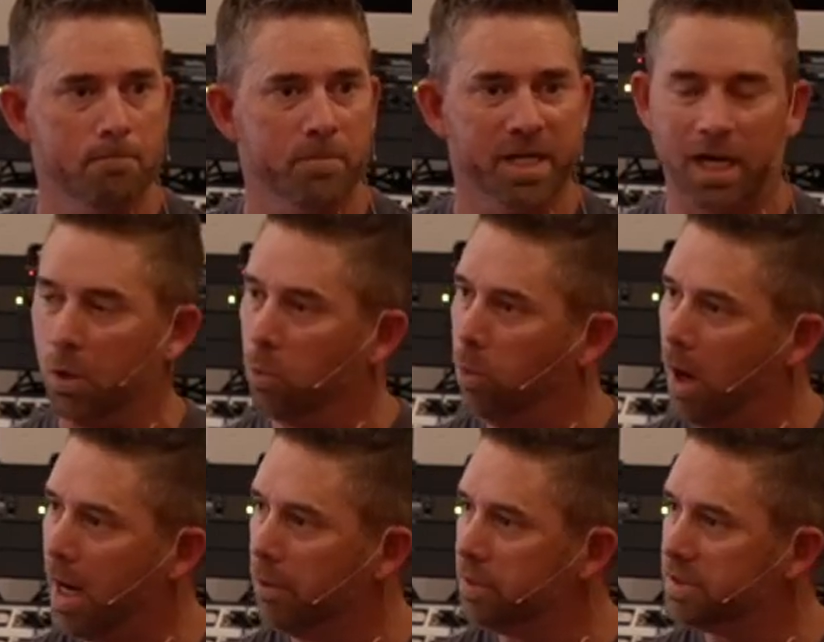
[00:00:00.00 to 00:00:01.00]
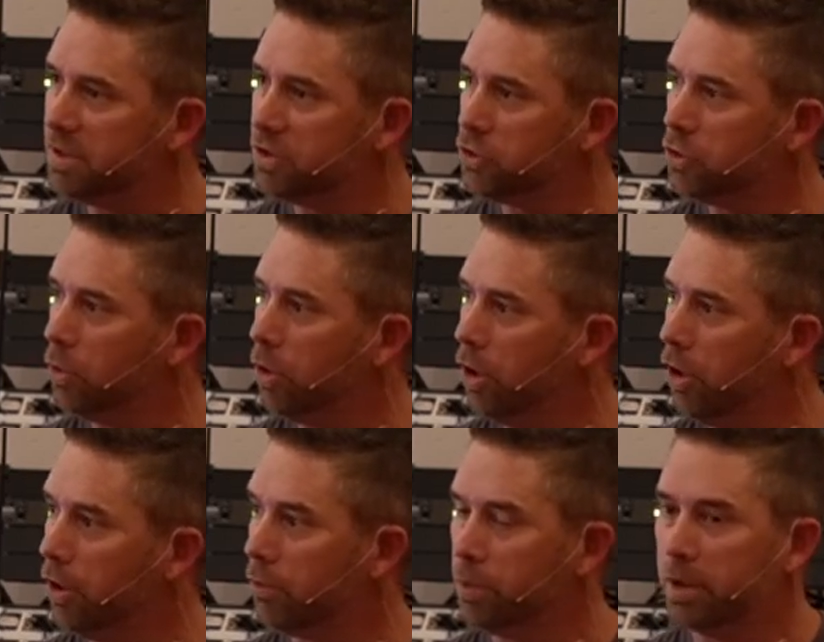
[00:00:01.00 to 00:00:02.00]
You're like, why was it so
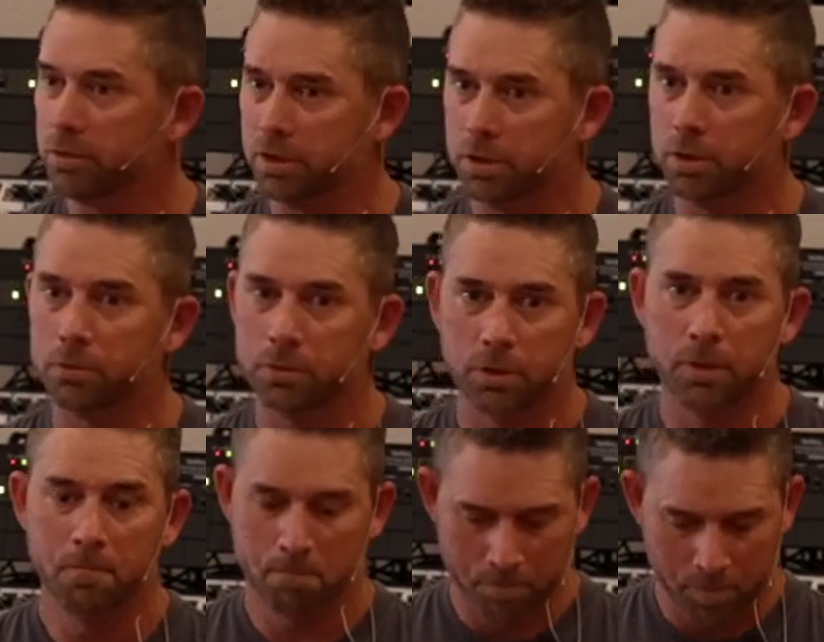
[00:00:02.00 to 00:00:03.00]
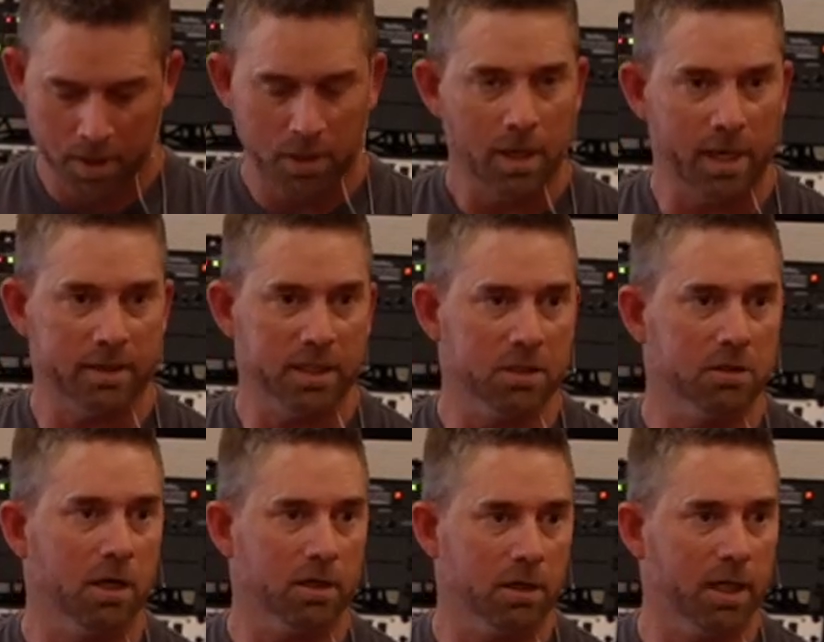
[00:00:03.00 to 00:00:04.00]
hard? Well, you know, I think
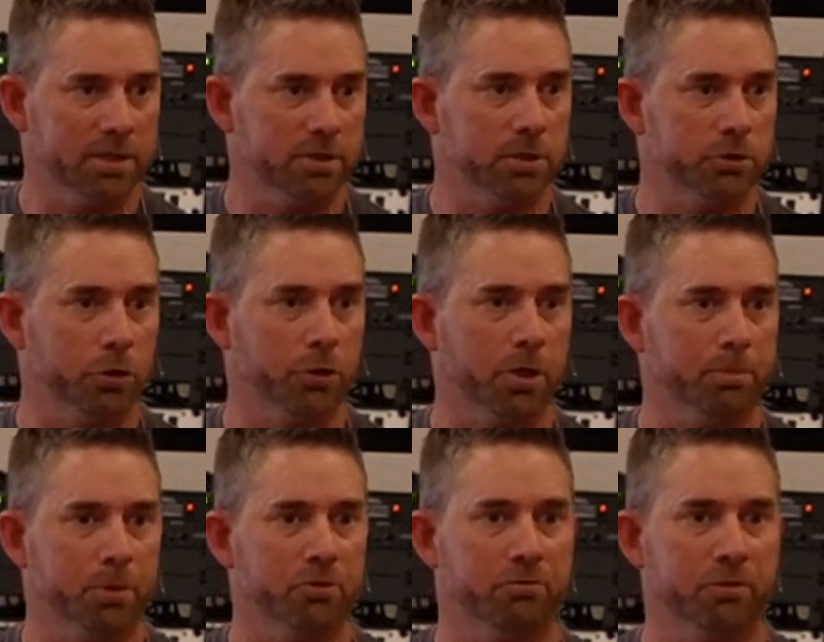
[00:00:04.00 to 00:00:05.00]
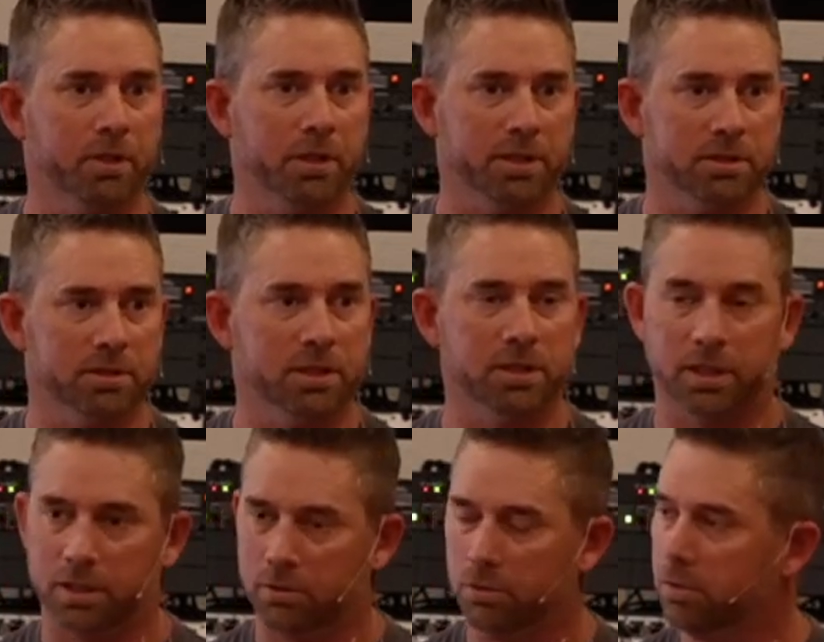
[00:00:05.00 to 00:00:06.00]
God likes to turn up your feelings and
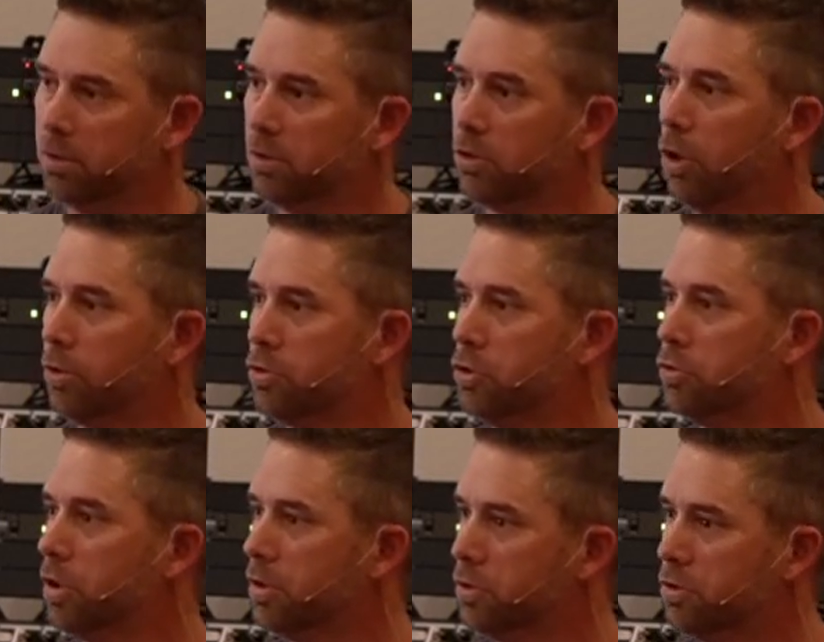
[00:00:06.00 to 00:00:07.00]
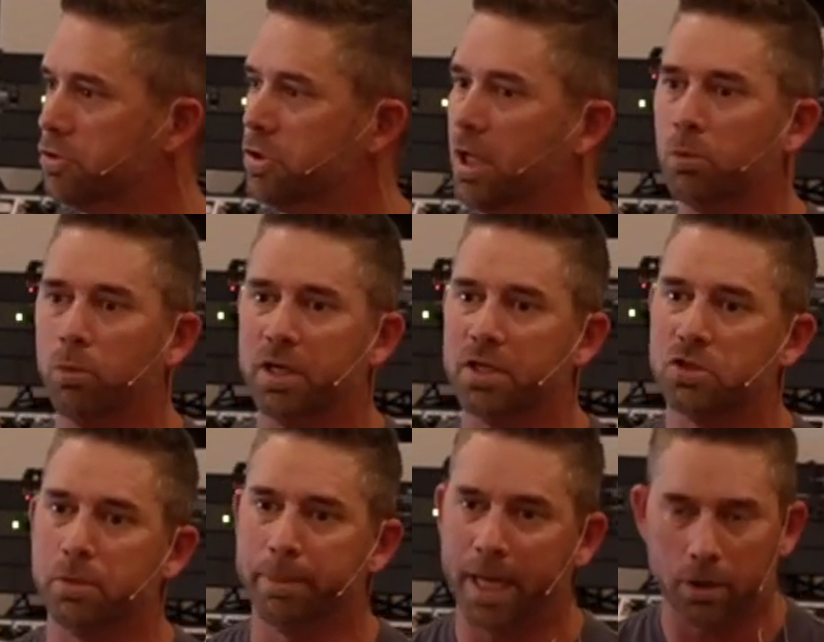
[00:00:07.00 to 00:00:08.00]
then cause you to understand what it's
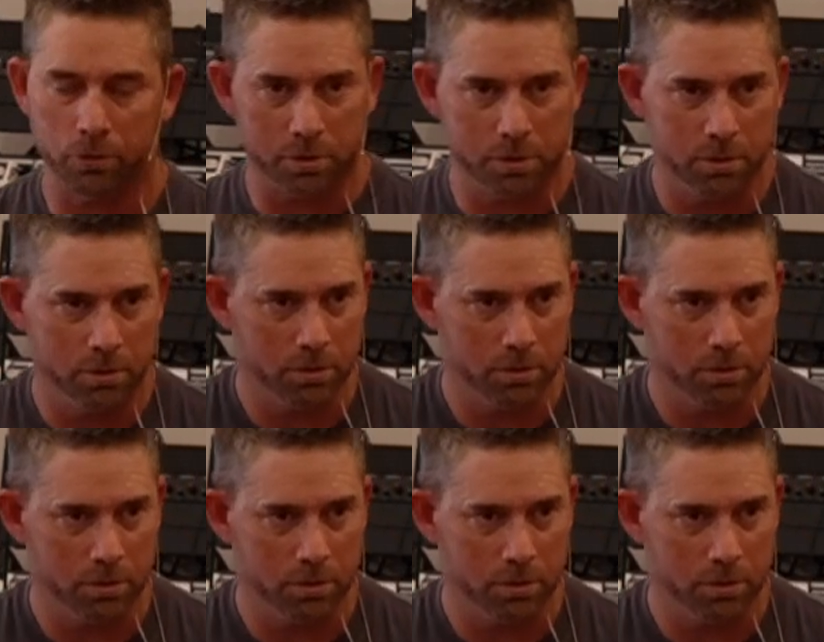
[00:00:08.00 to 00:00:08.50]
about.